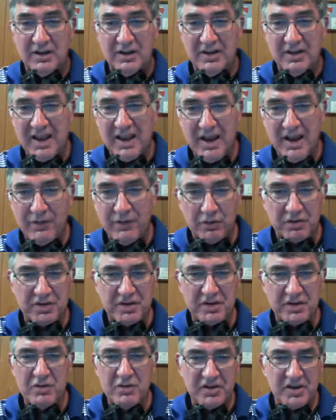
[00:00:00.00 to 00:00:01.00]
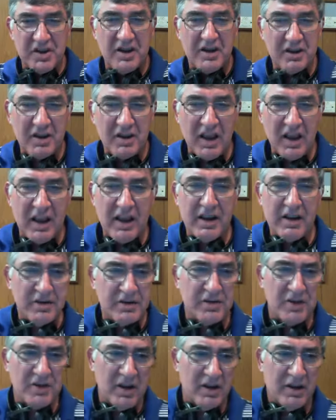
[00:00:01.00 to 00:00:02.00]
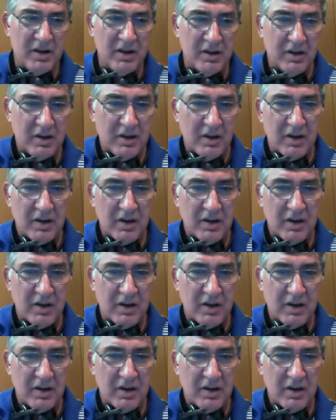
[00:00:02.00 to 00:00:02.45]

they have those students engaged and